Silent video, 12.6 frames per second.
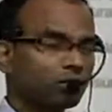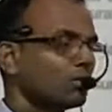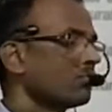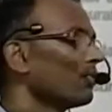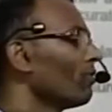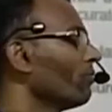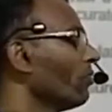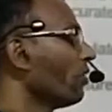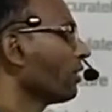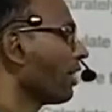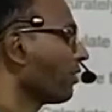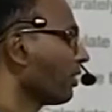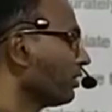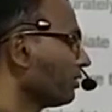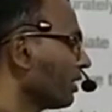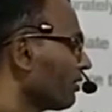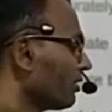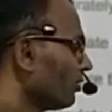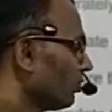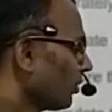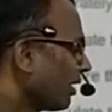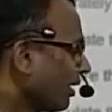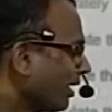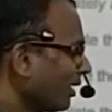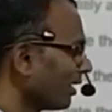if you have more calculations than this, you
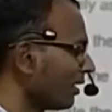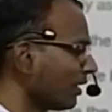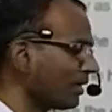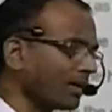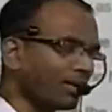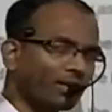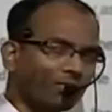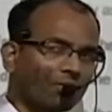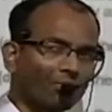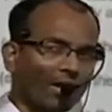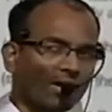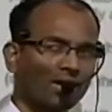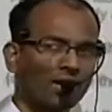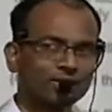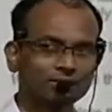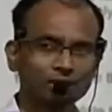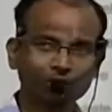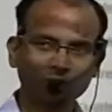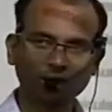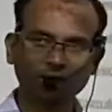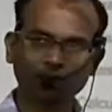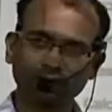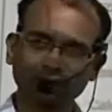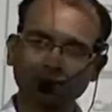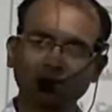can retain it and then the final answer you can
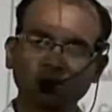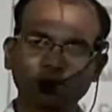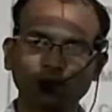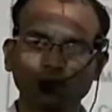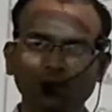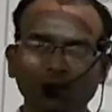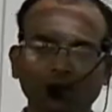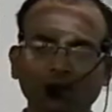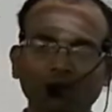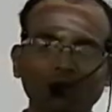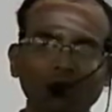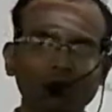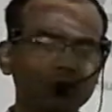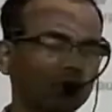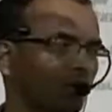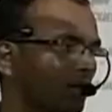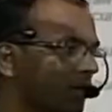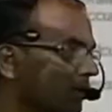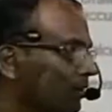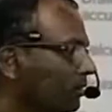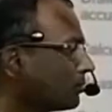round off to the,